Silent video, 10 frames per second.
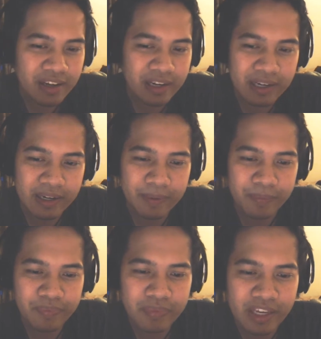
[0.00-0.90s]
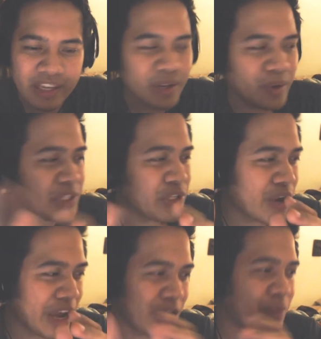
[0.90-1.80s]
It's
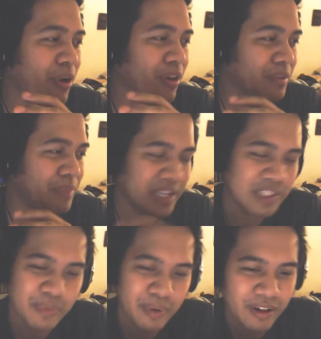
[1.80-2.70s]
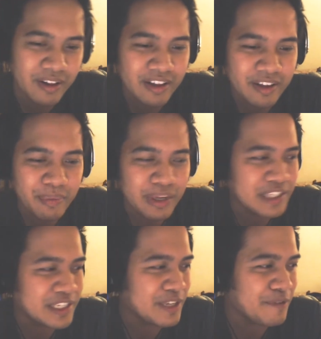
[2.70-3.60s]
your air ball in basketball, but
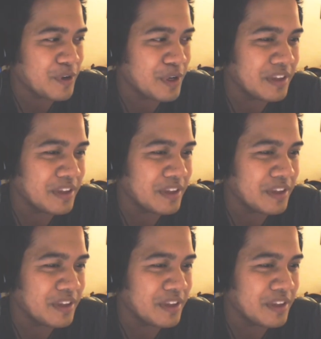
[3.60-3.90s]
it's as if